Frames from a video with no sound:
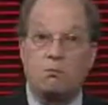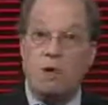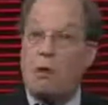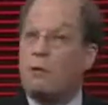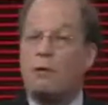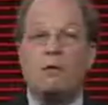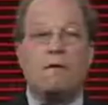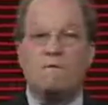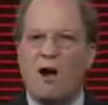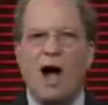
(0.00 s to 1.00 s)
However,
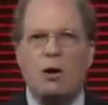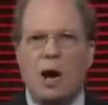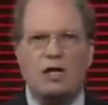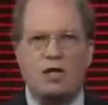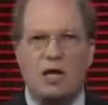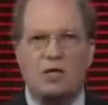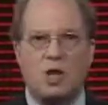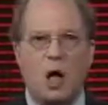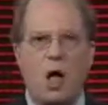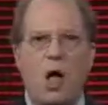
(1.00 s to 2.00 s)
FireEye says
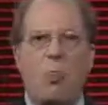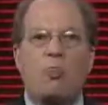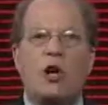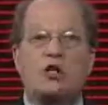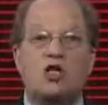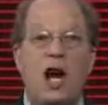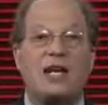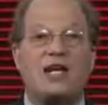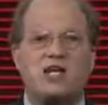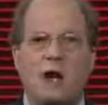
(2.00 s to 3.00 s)
the
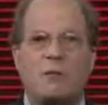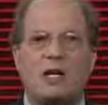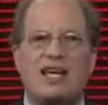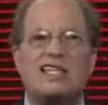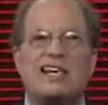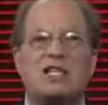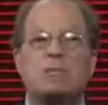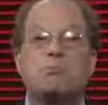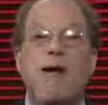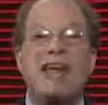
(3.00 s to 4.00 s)
Chinese government is
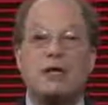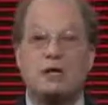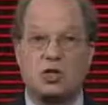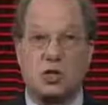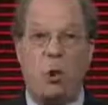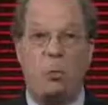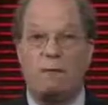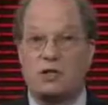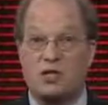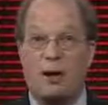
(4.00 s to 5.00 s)
expanding the scope of
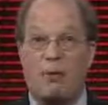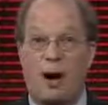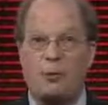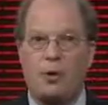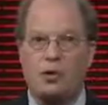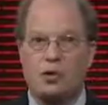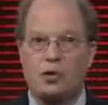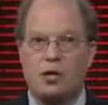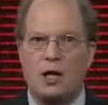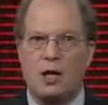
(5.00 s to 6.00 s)
its cyber
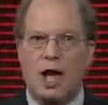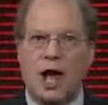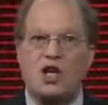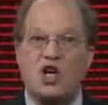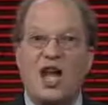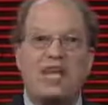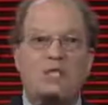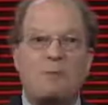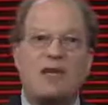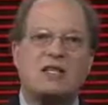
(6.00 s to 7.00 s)
operations, and
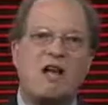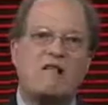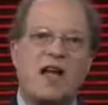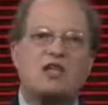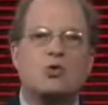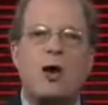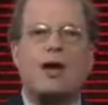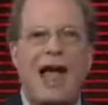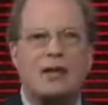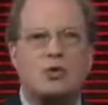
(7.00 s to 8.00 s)
Chinese-based advanced threat
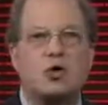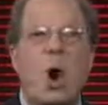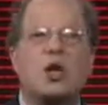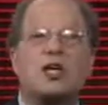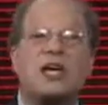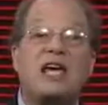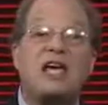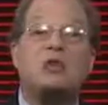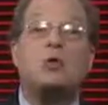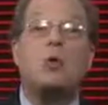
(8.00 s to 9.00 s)
actors are
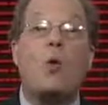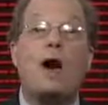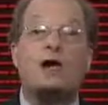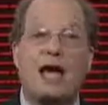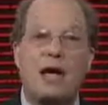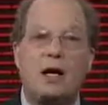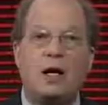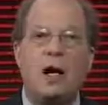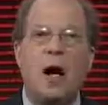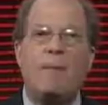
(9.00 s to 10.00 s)
keen to acquire data
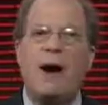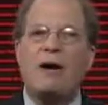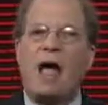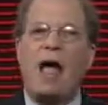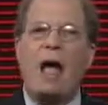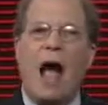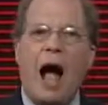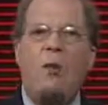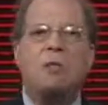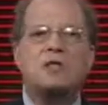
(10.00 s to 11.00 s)
about
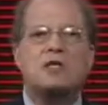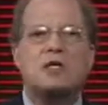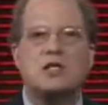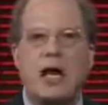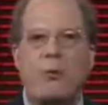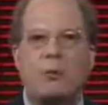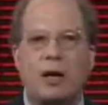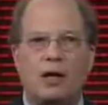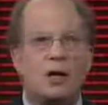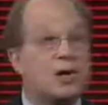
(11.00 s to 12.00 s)
how businesses
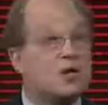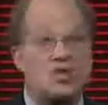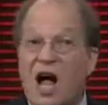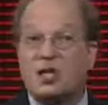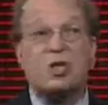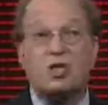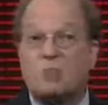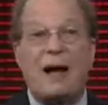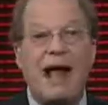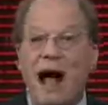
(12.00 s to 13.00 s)
operate, not just
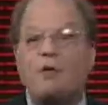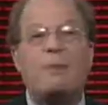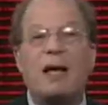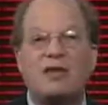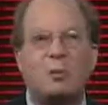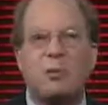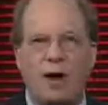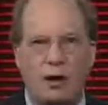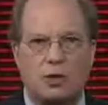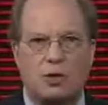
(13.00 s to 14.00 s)
about how they make their
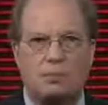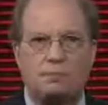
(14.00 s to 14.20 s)
products.